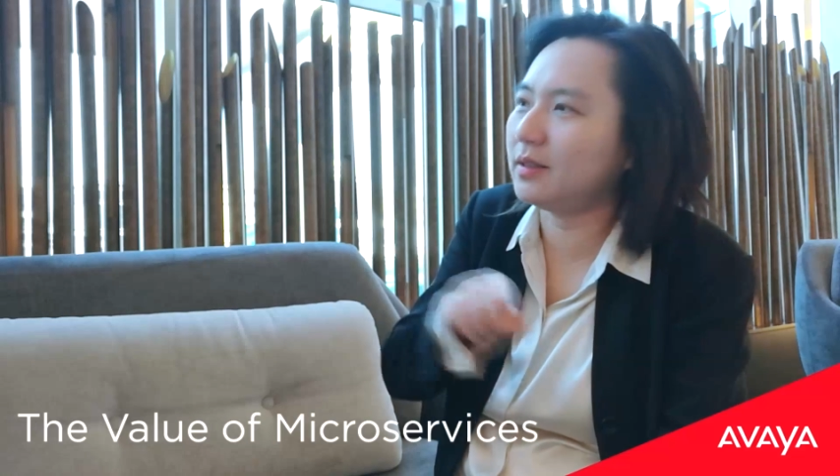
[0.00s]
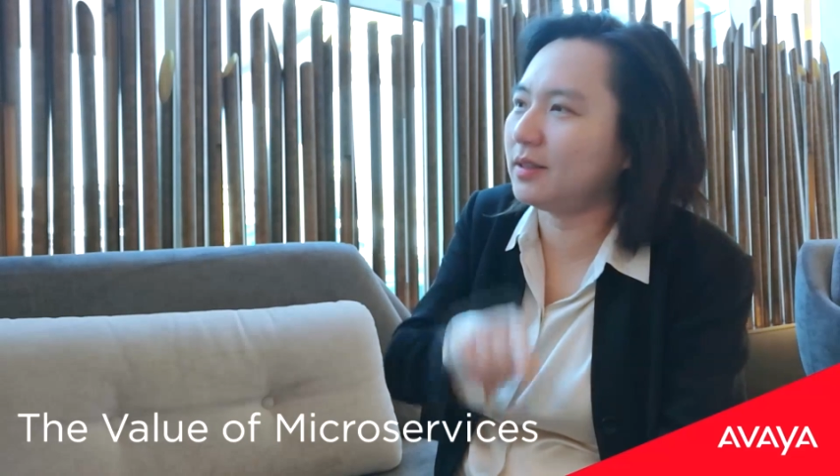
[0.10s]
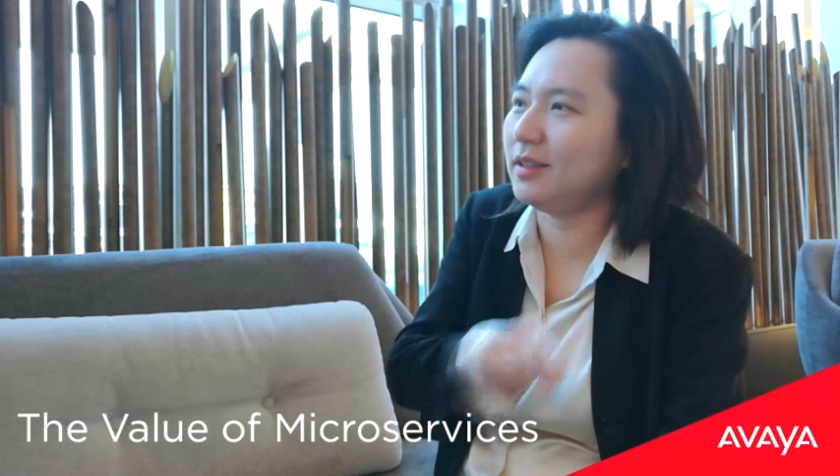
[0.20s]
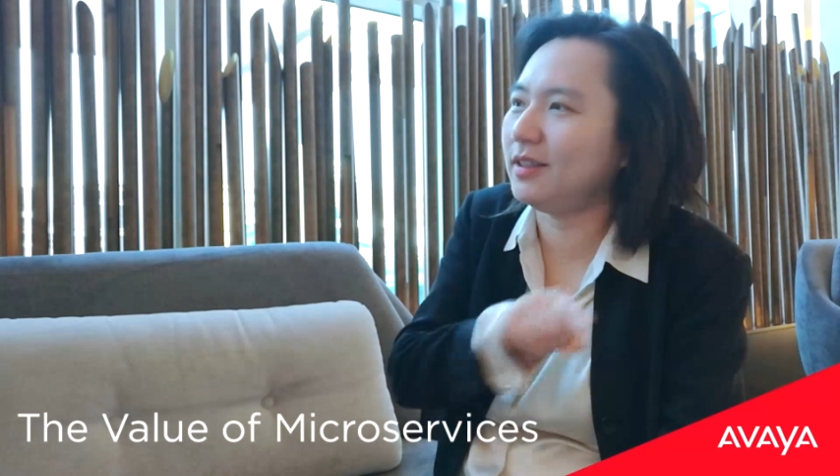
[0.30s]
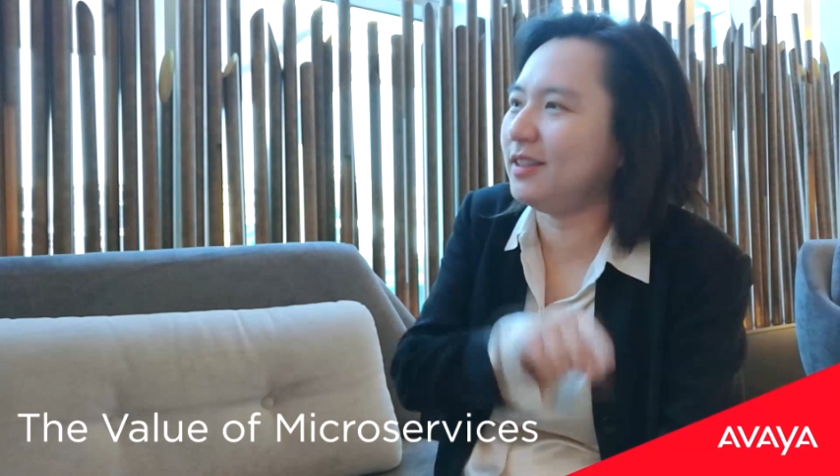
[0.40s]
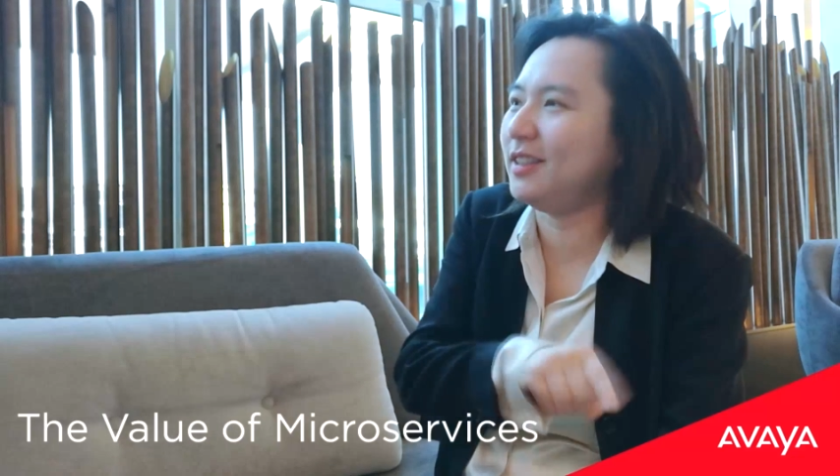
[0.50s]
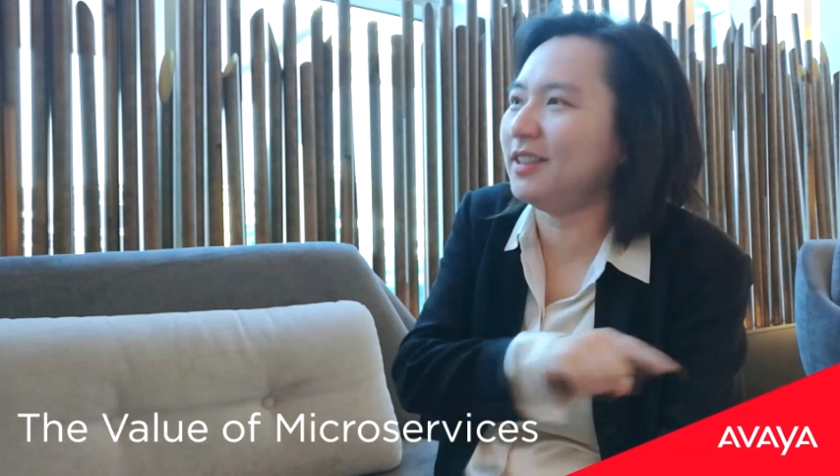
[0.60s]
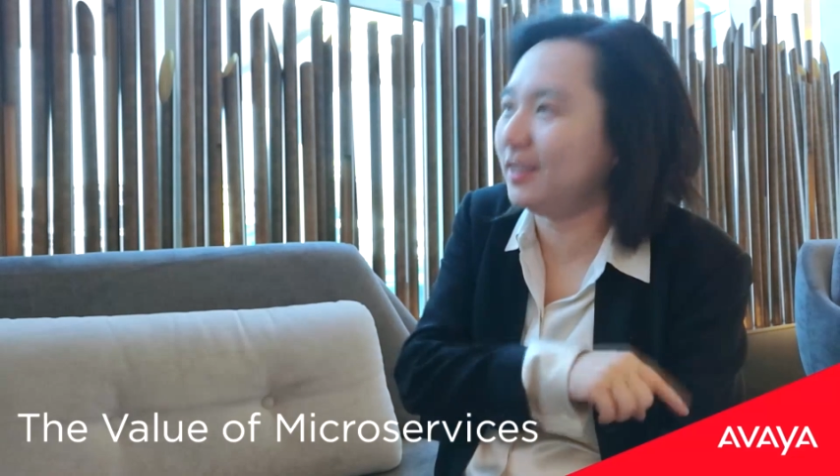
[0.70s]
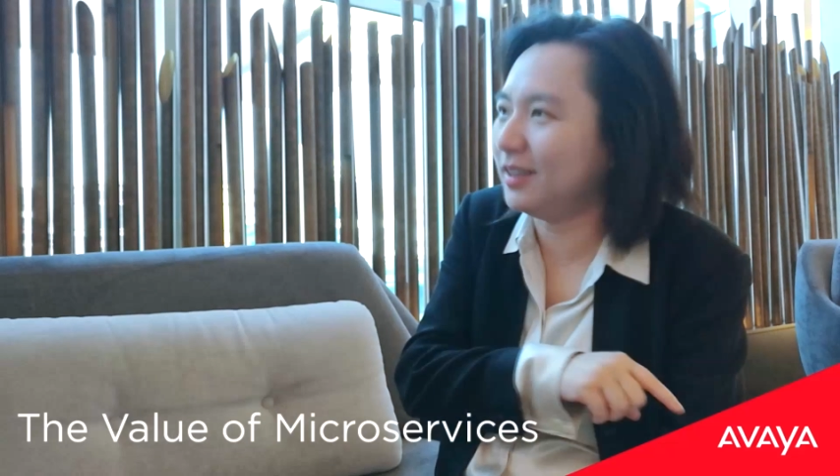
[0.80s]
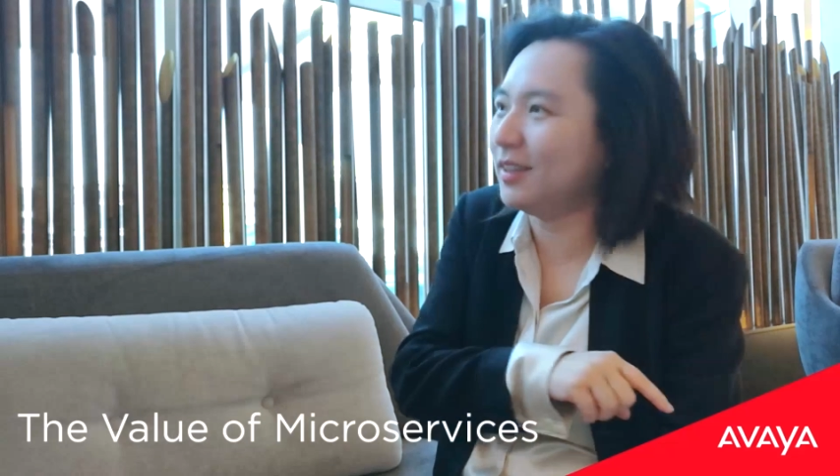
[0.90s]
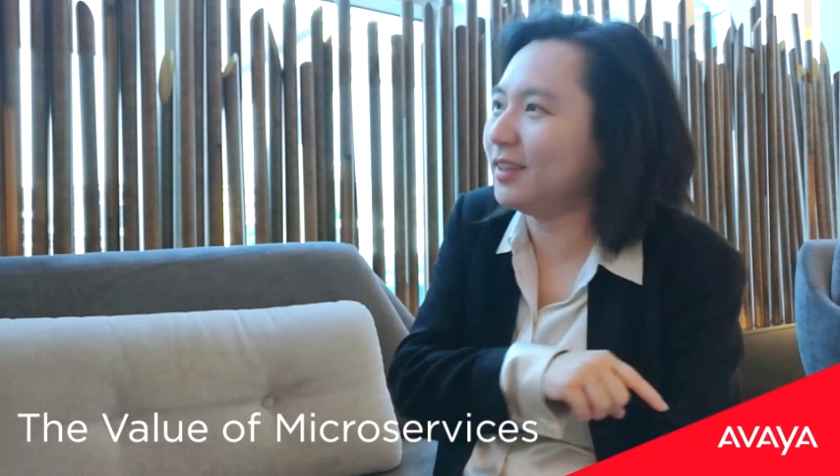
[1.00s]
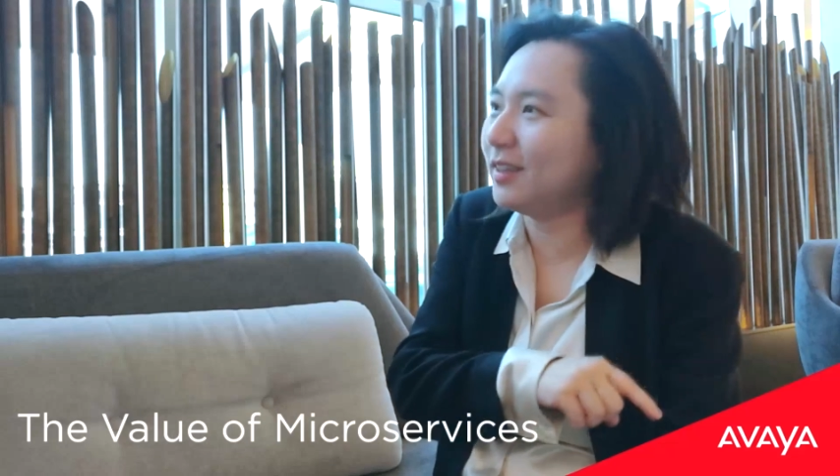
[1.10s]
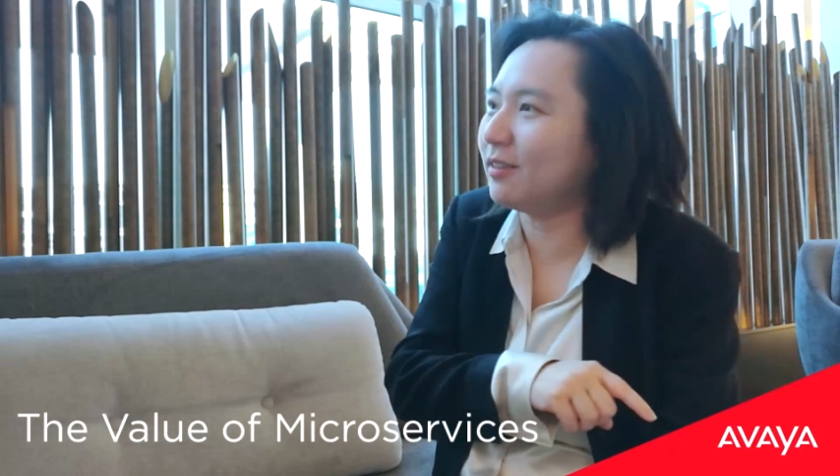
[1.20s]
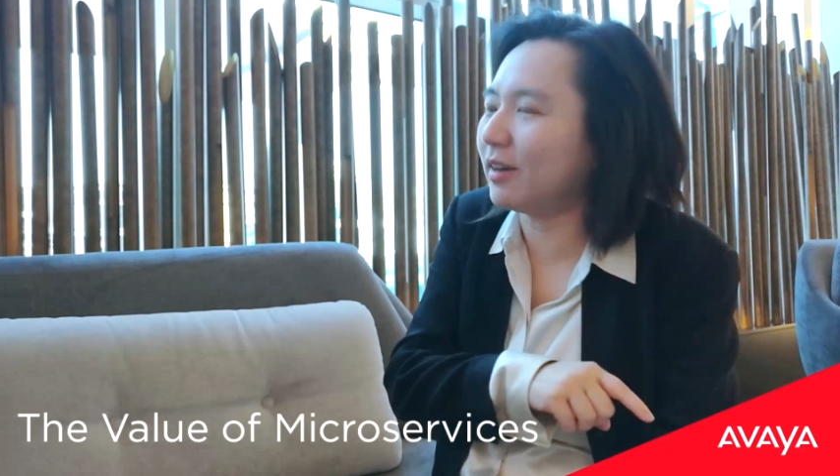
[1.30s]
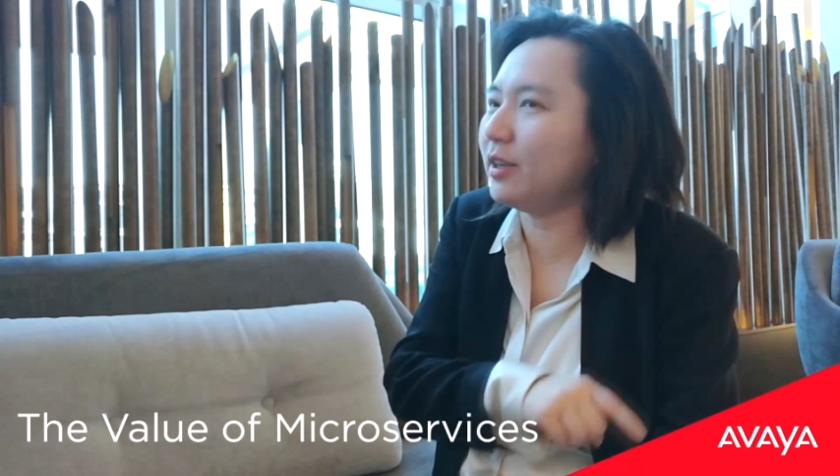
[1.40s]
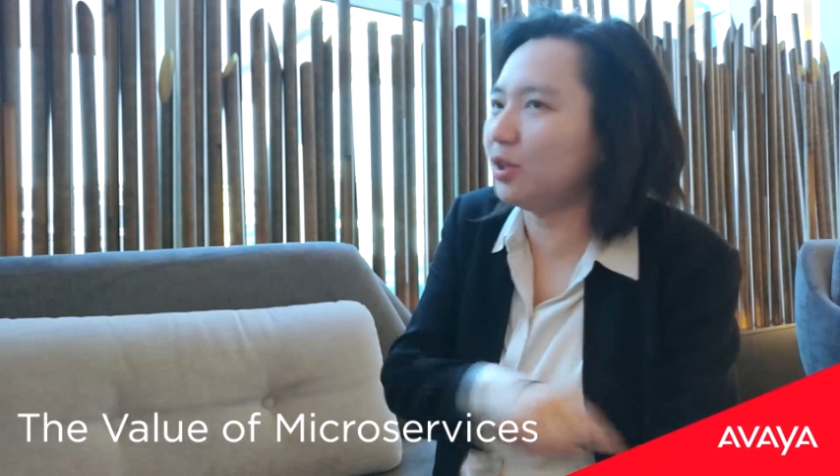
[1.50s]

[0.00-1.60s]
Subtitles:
C, D, E, right?